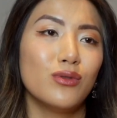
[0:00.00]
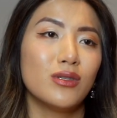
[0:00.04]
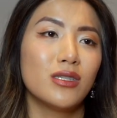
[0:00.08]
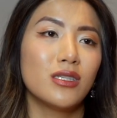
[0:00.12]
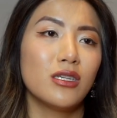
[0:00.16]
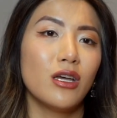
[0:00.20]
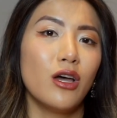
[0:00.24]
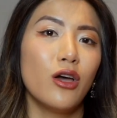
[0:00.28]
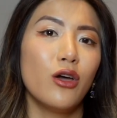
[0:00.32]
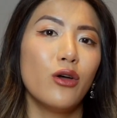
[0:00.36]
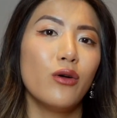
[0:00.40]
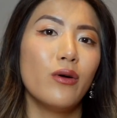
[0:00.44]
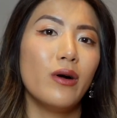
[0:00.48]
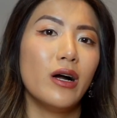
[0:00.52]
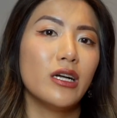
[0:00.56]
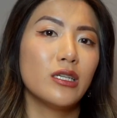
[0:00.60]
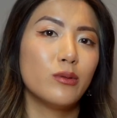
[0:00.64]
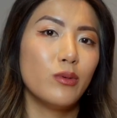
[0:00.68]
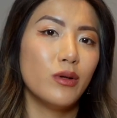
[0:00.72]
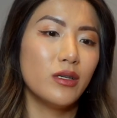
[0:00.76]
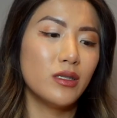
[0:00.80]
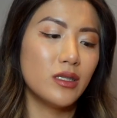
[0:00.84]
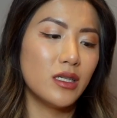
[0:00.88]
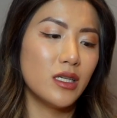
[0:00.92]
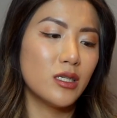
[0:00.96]
So I
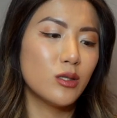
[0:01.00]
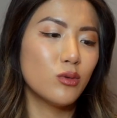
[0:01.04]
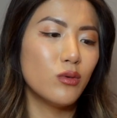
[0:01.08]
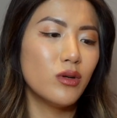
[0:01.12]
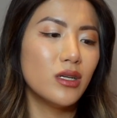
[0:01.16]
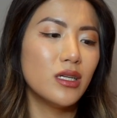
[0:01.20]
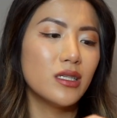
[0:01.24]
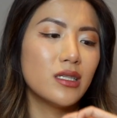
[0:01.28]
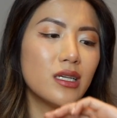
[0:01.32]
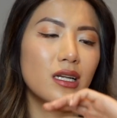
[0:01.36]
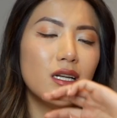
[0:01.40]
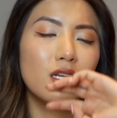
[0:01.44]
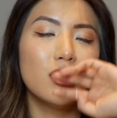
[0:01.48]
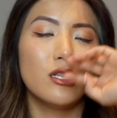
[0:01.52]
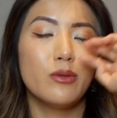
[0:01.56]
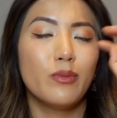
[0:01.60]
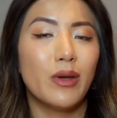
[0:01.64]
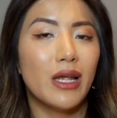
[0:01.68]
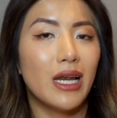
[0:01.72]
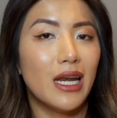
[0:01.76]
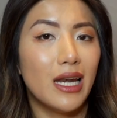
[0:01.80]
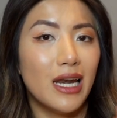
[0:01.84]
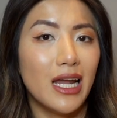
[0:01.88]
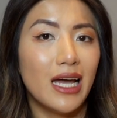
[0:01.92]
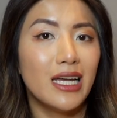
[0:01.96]
suppose this one is a little
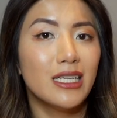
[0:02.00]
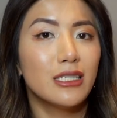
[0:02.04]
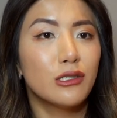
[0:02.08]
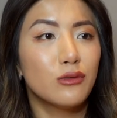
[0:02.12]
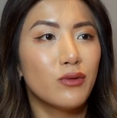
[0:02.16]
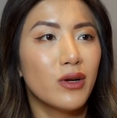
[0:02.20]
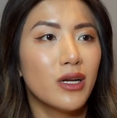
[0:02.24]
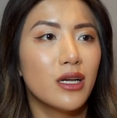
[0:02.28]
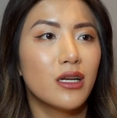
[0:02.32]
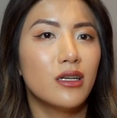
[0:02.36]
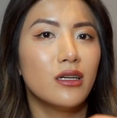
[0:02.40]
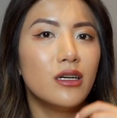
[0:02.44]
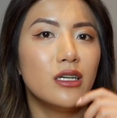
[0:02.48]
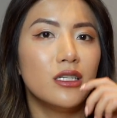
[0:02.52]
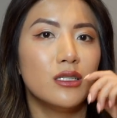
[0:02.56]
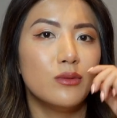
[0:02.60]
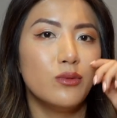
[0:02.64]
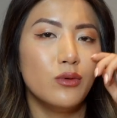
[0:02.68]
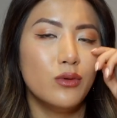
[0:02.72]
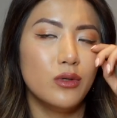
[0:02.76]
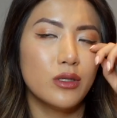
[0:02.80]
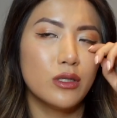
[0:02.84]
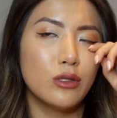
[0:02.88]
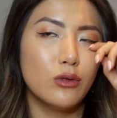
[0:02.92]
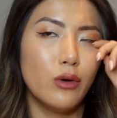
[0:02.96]
bit less
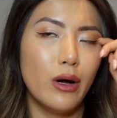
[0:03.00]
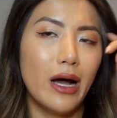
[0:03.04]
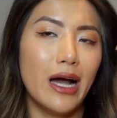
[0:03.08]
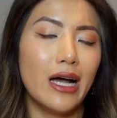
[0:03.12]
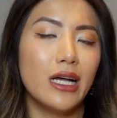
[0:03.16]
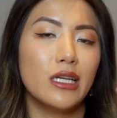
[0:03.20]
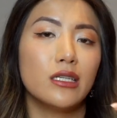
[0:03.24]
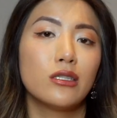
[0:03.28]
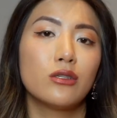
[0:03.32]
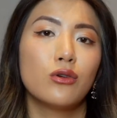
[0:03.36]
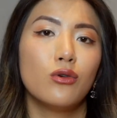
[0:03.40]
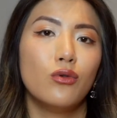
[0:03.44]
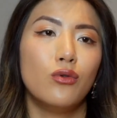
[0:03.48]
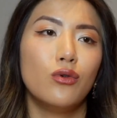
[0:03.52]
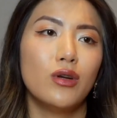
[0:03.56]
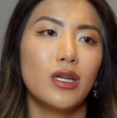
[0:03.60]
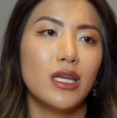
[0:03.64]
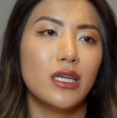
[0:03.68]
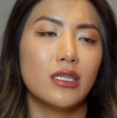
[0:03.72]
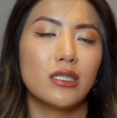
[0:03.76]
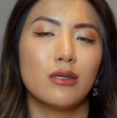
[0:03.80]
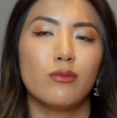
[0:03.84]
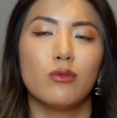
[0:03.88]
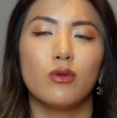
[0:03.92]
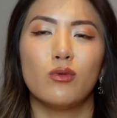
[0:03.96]
recognizable. It's not as gaudy
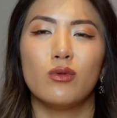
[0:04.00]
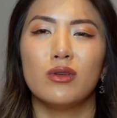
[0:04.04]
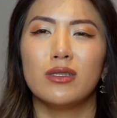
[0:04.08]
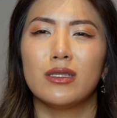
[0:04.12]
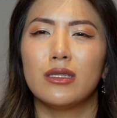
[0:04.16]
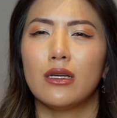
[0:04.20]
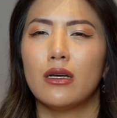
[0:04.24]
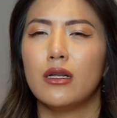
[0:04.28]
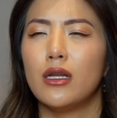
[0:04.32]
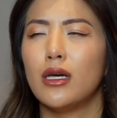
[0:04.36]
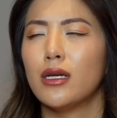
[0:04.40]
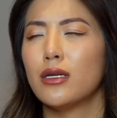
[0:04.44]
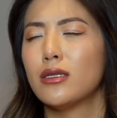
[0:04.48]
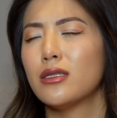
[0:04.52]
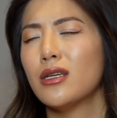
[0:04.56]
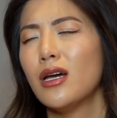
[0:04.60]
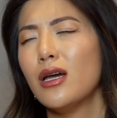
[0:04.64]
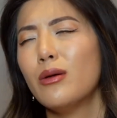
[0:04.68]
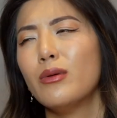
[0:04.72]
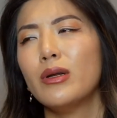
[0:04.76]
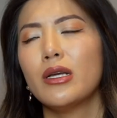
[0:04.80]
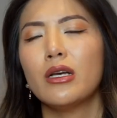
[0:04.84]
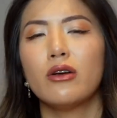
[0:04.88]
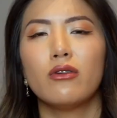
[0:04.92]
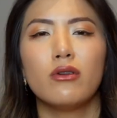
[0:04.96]
as some of the ones that are like
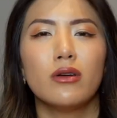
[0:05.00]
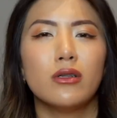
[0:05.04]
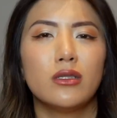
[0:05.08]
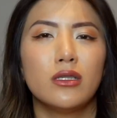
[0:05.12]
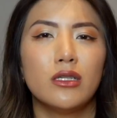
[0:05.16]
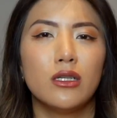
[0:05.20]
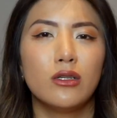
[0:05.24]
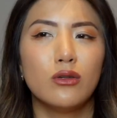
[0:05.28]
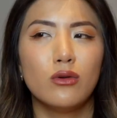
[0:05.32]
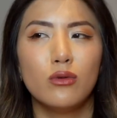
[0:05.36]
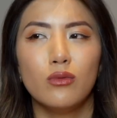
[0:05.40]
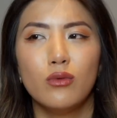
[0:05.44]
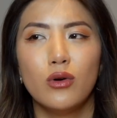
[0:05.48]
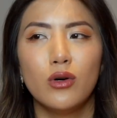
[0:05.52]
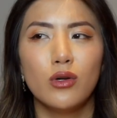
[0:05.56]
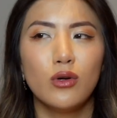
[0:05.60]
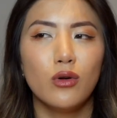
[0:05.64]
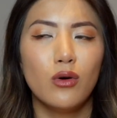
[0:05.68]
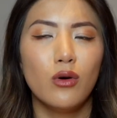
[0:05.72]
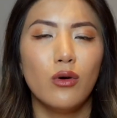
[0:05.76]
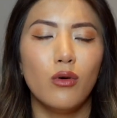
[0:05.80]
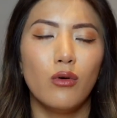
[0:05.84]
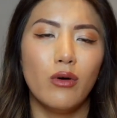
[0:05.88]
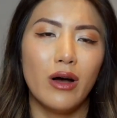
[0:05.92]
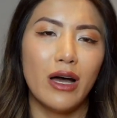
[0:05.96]
diamond encrusted or
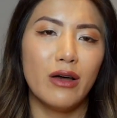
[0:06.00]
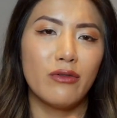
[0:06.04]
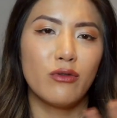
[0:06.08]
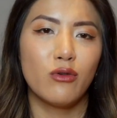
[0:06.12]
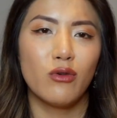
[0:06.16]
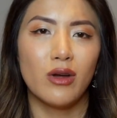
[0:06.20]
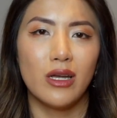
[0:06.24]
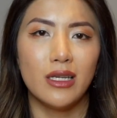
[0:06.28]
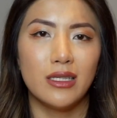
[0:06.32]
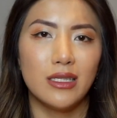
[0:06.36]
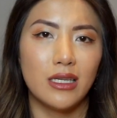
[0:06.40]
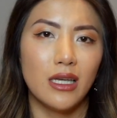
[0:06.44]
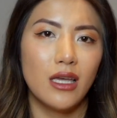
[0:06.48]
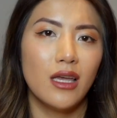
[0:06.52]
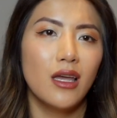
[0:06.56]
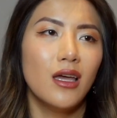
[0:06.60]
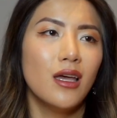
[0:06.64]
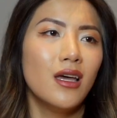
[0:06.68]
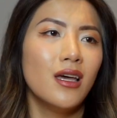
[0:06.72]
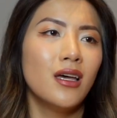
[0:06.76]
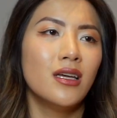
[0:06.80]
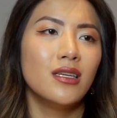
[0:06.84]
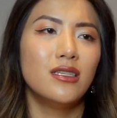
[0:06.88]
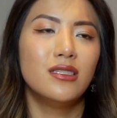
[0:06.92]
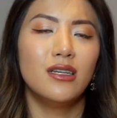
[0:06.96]
whatnot, or have crazy
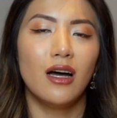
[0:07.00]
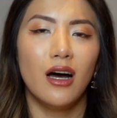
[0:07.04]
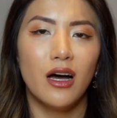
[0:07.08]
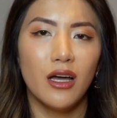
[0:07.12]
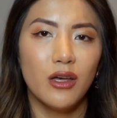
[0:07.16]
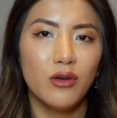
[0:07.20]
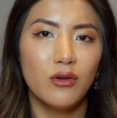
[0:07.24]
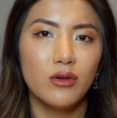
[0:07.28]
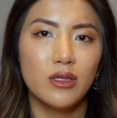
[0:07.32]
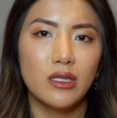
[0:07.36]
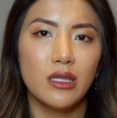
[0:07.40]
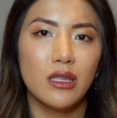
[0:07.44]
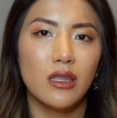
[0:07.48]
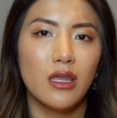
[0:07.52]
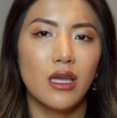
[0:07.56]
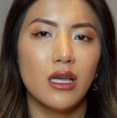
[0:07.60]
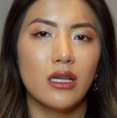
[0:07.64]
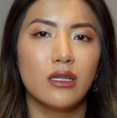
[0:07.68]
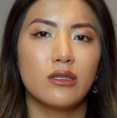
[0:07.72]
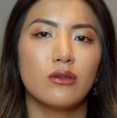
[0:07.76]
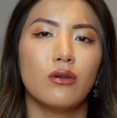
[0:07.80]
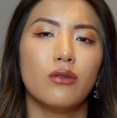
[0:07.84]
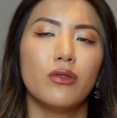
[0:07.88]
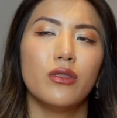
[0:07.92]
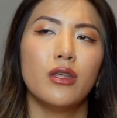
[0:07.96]
dials and
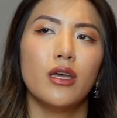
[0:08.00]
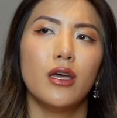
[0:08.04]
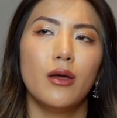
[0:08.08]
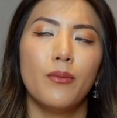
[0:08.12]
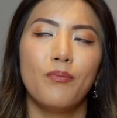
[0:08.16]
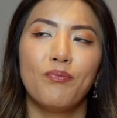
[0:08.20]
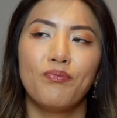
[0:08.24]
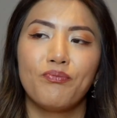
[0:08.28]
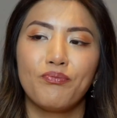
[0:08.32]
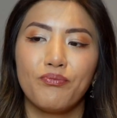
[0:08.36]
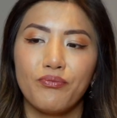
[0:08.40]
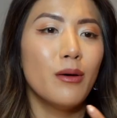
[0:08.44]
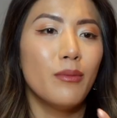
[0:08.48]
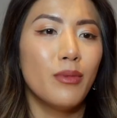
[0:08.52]
things on them.